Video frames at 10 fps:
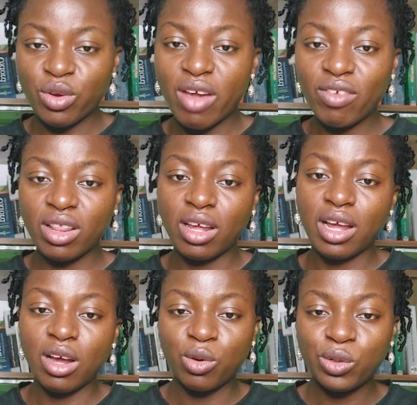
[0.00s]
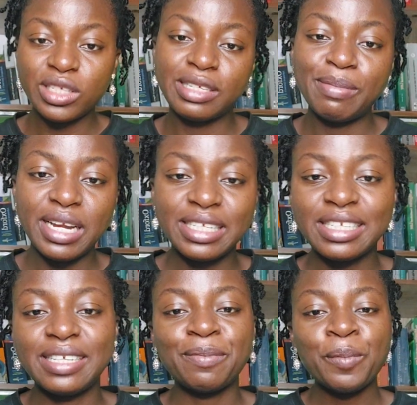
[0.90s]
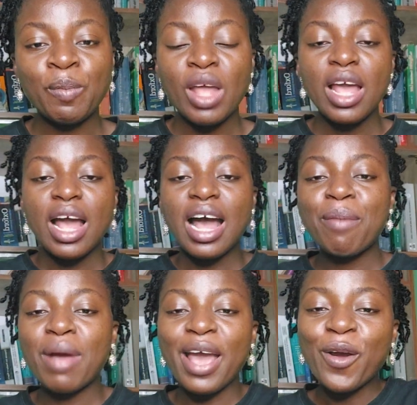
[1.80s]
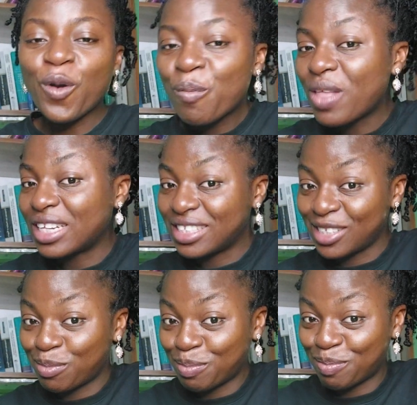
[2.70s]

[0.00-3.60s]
everything can go seamlessly. I hope that this